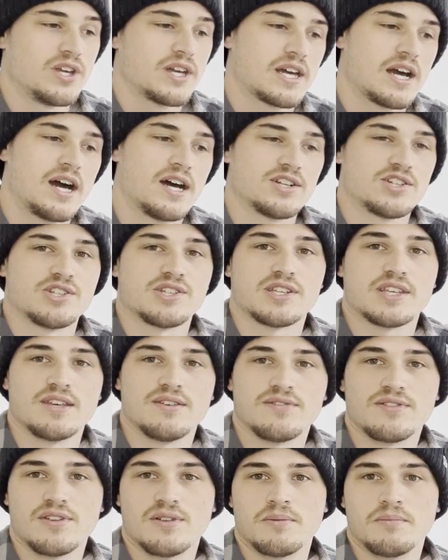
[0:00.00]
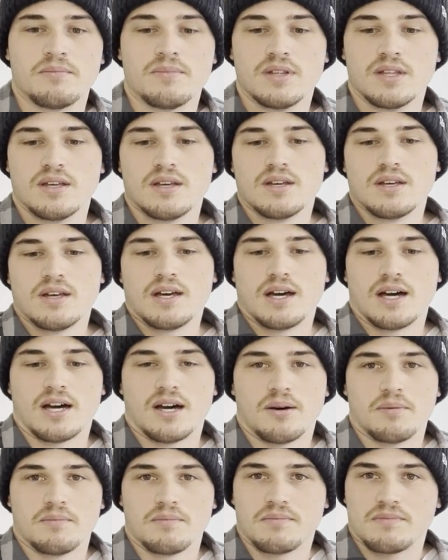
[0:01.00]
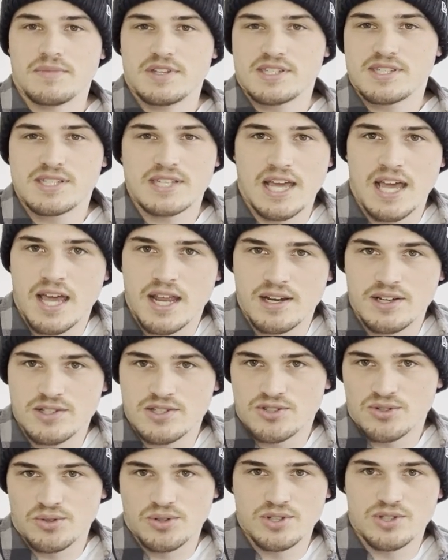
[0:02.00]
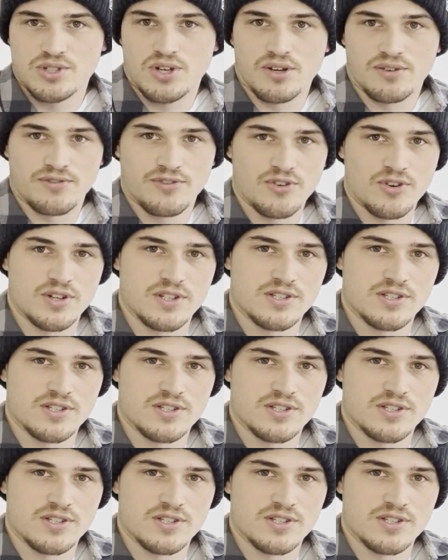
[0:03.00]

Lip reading: You can't just give them the standard sort of dog food.